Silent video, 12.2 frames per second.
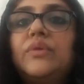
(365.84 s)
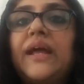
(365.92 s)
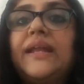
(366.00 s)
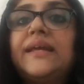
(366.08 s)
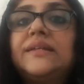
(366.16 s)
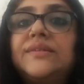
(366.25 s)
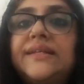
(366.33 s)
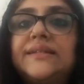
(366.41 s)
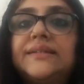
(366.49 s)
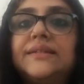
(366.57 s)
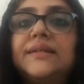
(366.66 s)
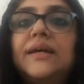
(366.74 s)
getting
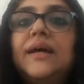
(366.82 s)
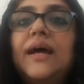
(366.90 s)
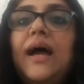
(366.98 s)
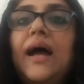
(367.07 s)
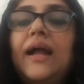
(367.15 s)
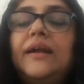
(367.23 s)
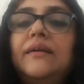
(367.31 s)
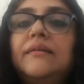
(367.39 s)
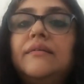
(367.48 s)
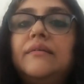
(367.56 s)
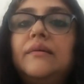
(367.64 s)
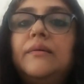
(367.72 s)
treated. And
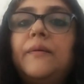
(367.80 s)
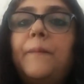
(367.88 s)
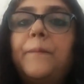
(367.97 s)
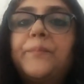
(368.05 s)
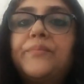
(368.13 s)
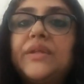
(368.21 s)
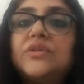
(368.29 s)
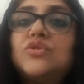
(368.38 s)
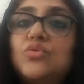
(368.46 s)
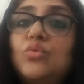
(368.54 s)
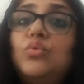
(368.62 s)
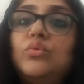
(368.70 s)

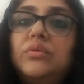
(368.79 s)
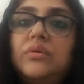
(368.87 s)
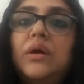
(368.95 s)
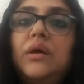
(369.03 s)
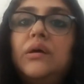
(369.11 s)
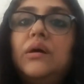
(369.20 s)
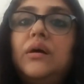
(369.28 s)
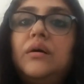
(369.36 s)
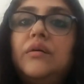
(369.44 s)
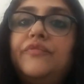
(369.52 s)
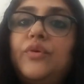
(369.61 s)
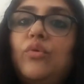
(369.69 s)
soon
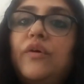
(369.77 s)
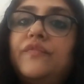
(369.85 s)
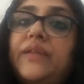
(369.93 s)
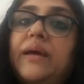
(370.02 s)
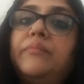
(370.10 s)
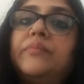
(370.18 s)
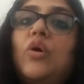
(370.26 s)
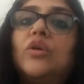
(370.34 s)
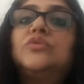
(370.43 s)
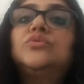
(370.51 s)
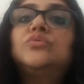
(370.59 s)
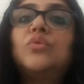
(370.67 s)
a few of them
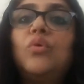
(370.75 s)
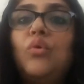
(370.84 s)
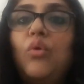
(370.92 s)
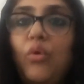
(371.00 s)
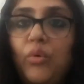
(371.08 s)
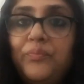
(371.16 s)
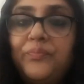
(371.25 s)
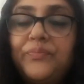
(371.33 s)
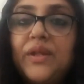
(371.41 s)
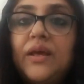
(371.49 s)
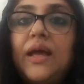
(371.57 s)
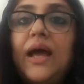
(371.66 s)
got to go
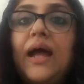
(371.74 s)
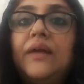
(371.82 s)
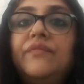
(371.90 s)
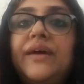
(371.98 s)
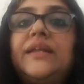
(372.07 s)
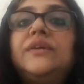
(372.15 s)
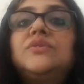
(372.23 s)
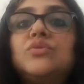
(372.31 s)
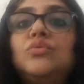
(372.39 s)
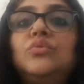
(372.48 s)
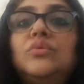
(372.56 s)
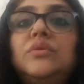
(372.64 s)
home, and very
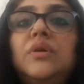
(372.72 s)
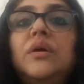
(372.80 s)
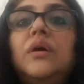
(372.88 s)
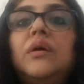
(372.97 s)
soon